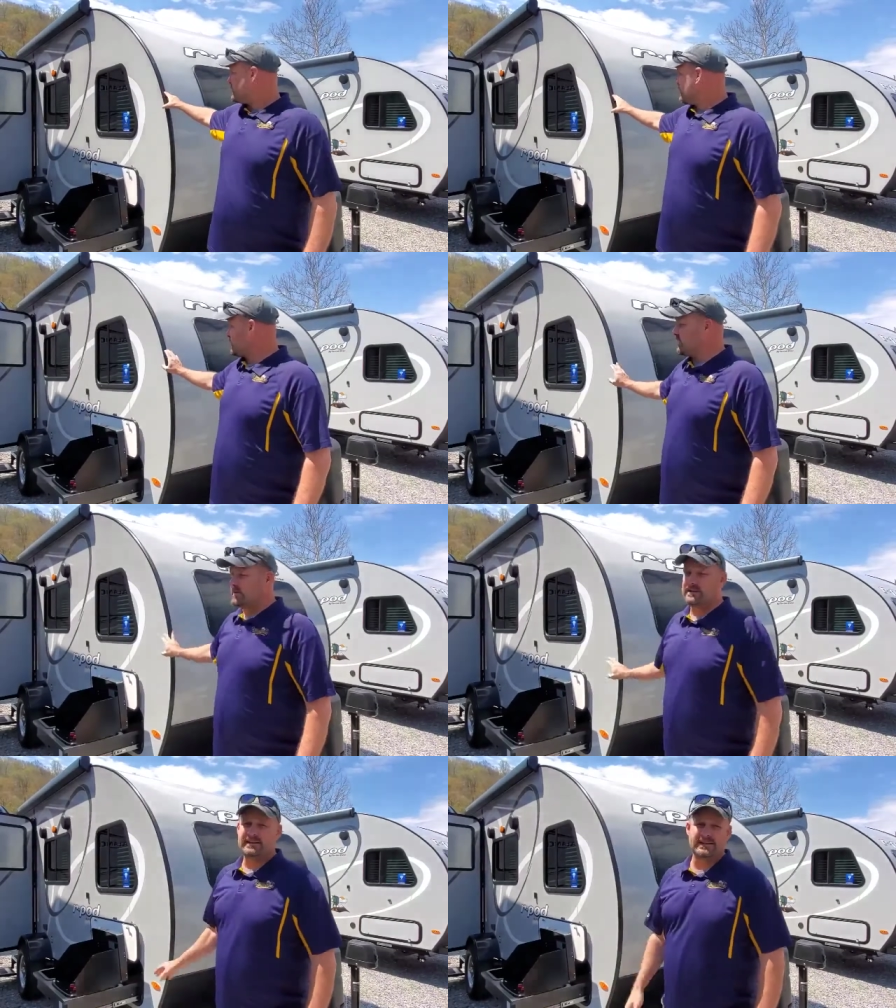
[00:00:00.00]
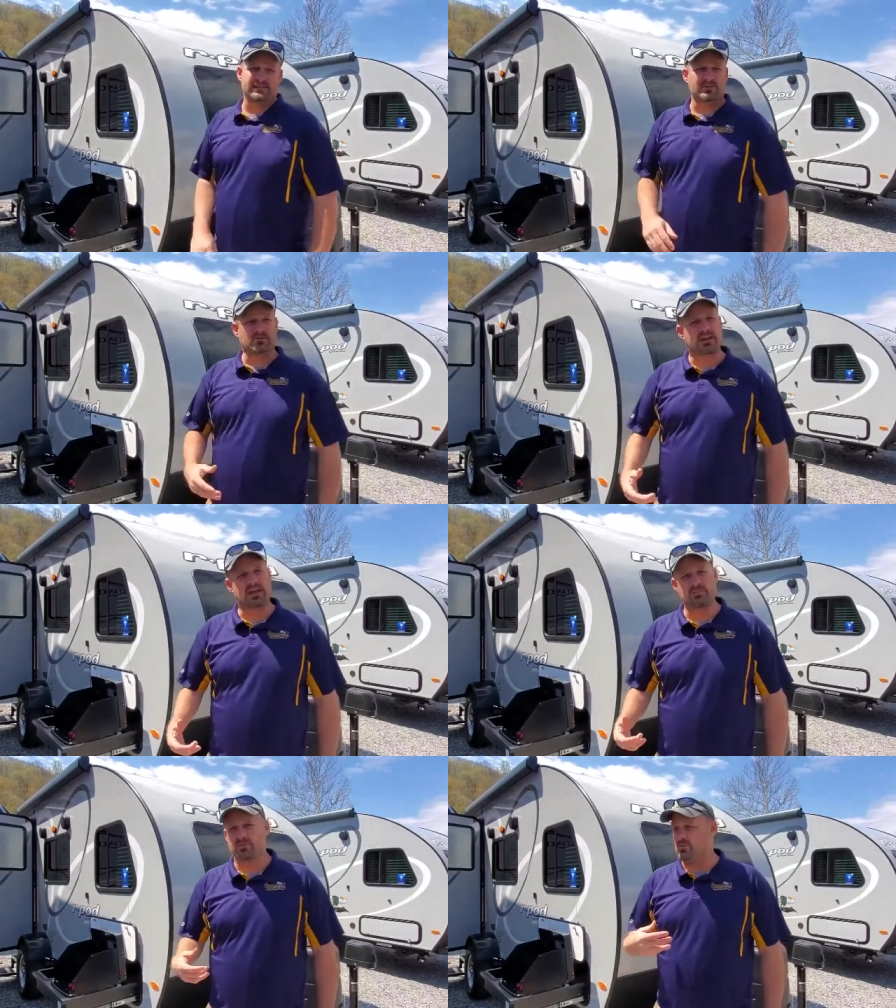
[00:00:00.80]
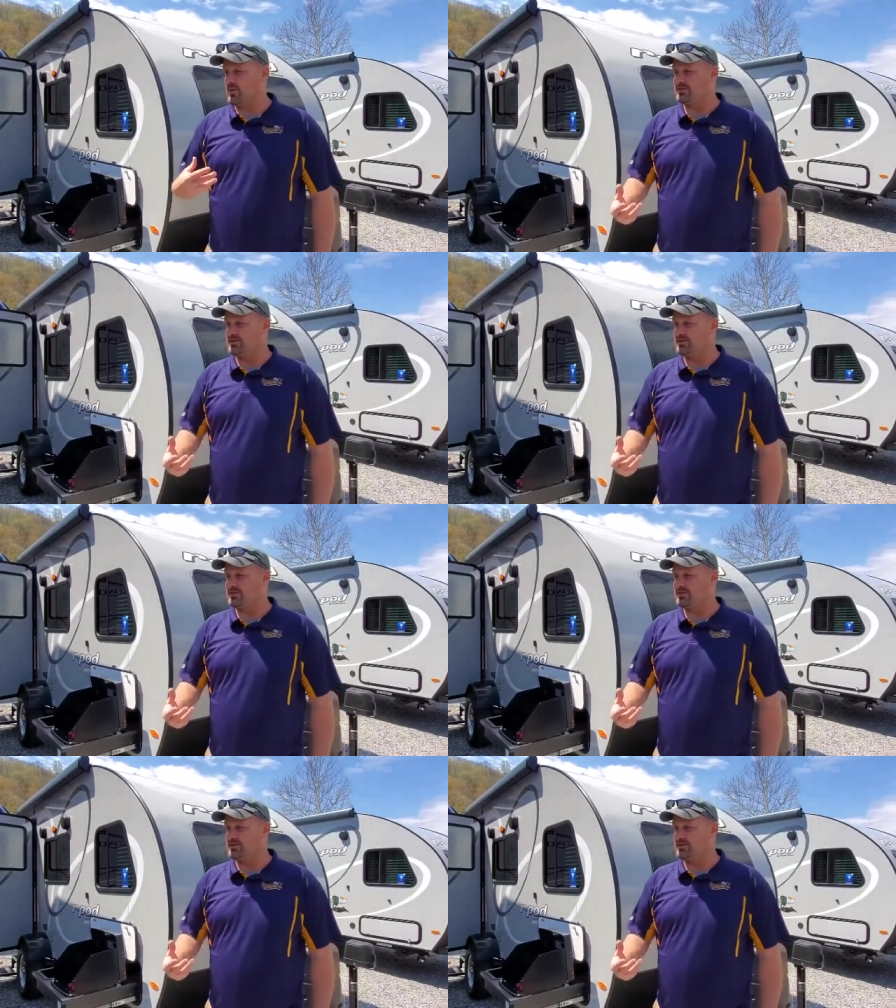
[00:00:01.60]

Really neat little camper, weighs